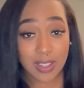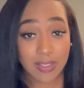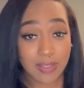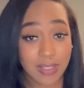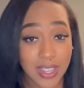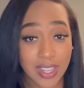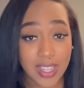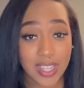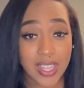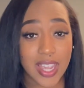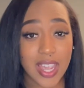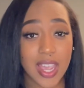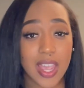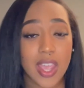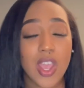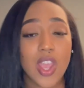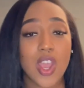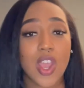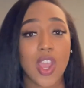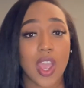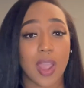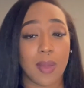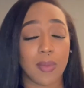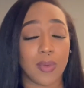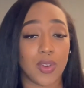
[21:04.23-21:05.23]
like that.
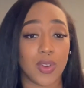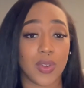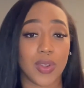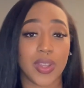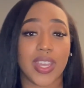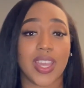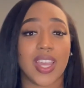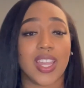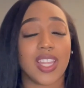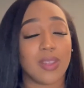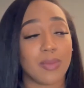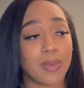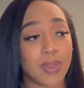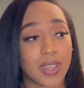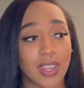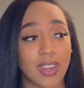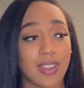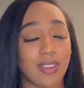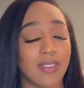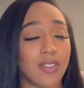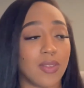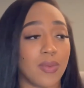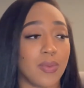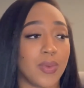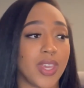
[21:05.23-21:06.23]
I'm doing it at the beginning
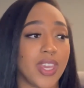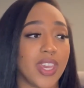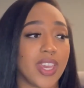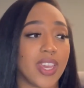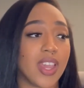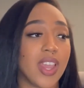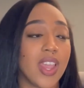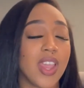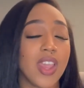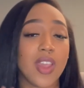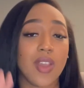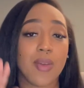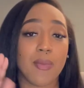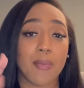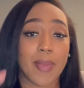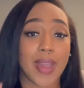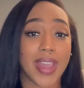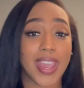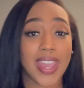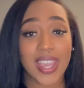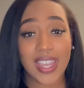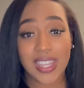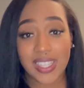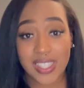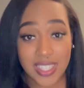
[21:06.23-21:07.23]
of the week. My
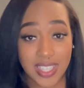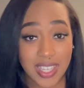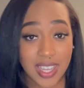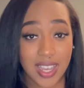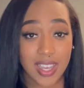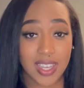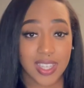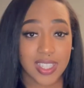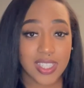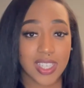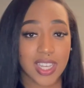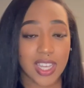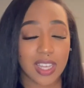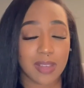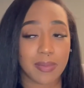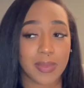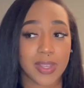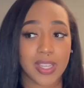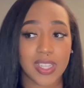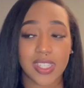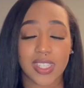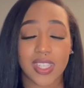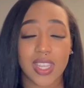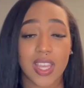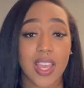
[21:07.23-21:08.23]
HCI
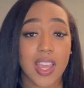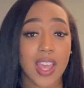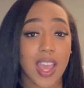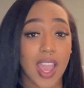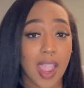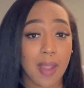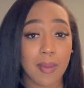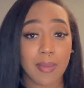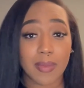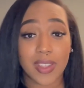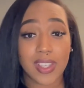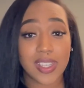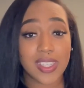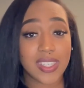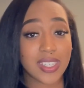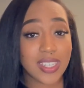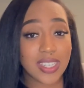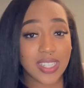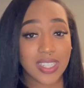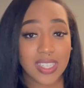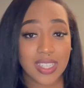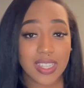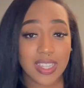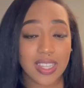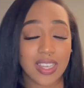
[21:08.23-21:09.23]
assignments, I'm listening
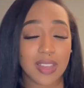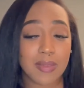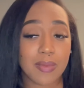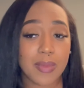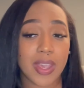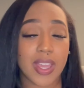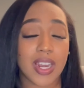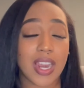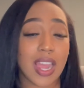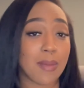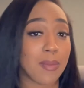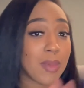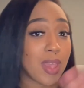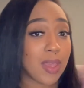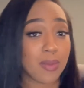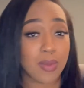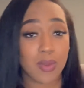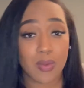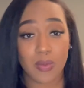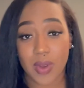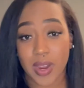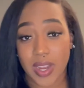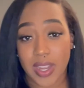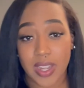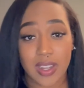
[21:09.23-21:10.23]
to them, and I may be
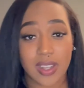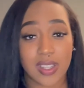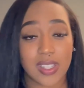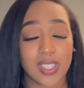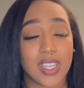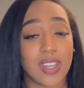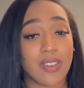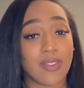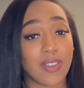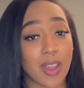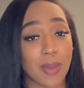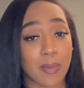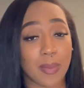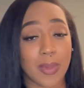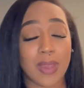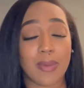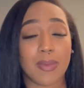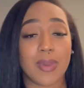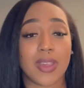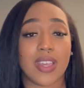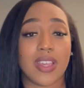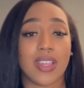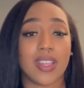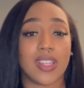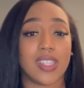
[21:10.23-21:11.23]
working on stuff. I may
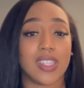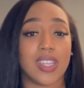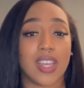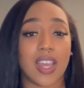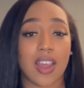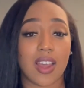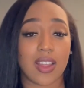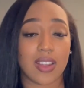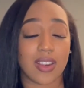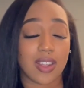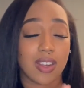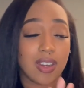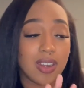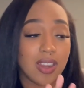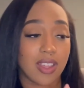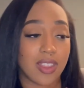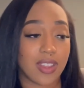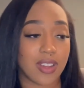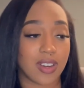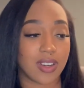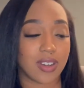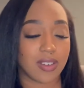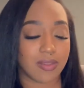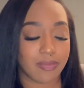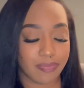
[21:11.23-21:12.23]
be on
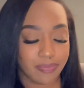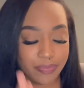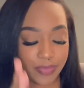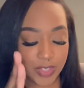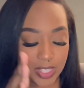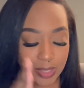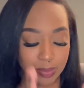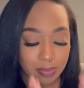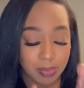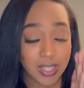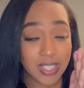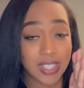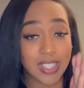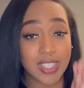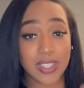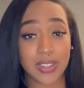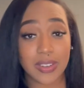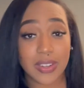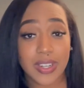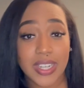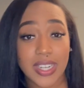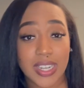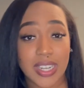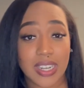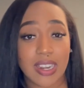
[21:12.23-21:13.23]
another split
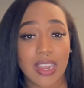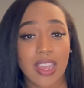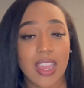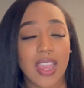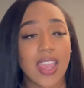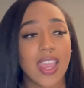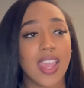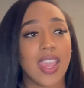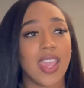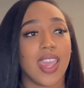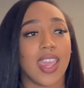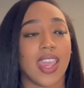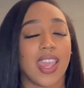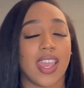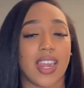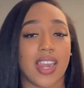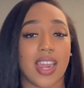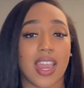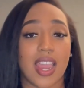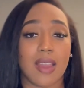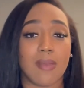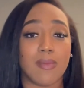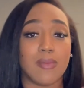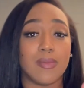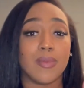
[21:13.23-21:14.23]
screen and
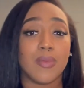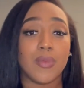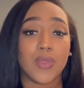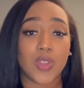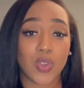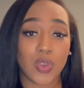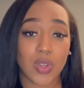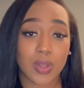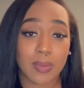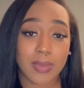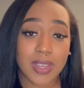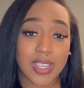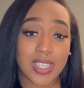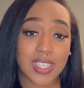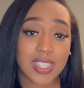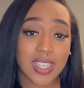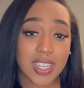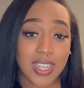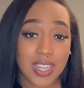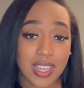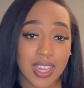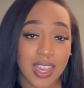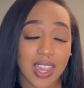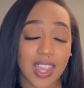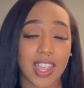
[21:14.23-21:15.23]
I'm doing my study
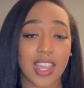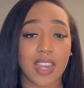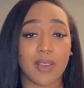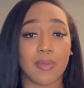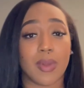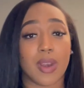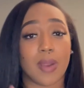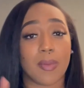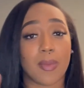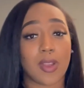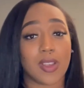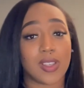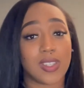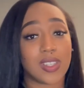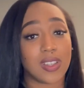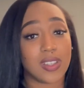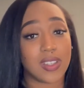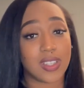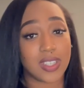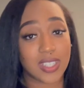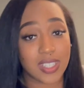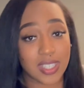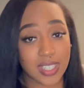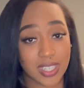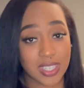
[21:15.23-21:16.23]
guide, but I'm also
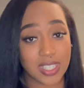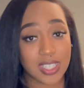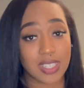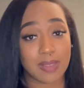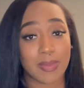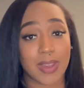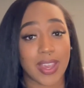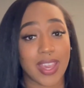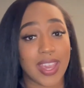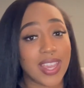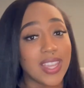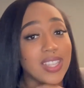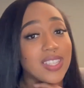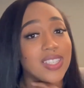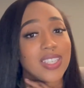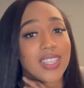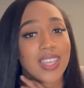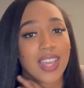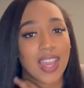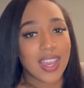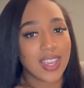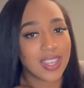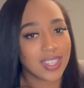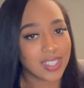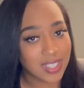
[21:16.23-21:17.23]
listening to my
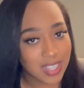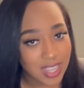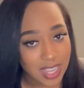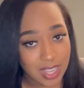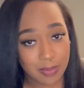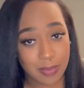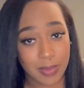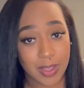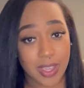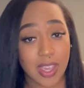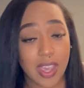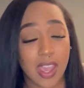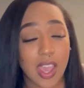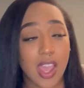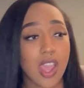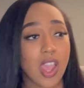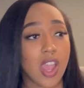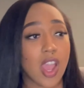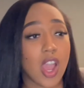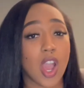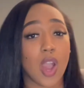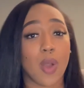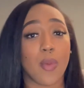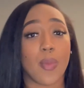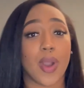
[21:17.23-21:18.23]
HCI assignment
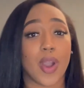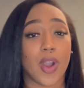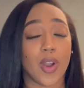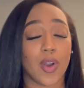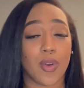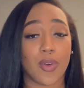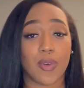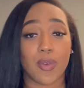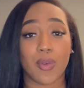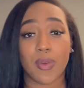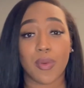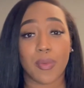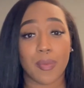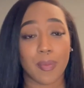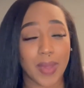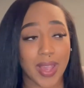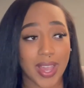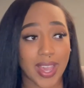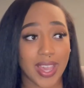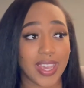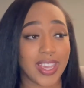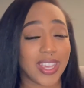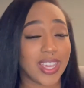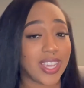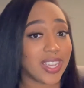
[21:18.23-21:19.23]
about
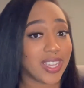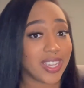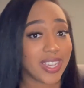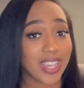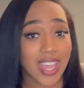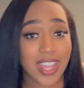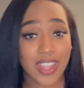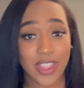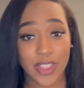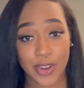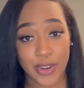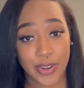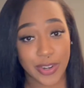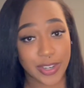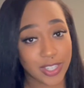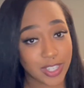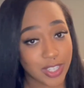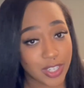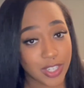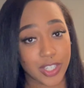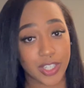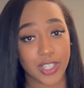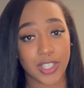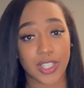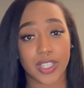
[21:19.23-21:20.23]
my catheter
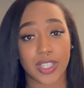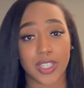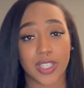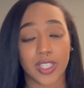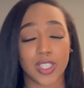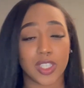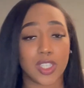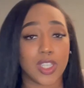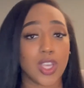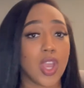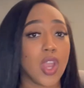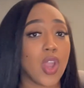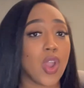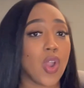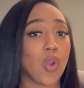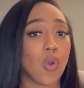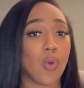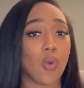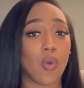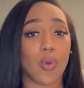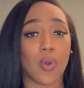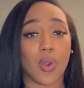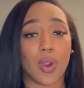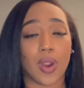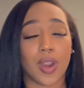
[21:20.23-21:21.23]
insertions
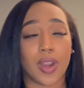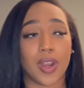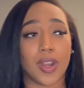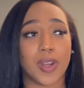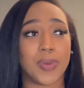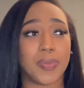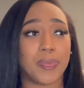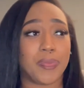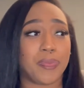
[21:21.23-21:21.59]
or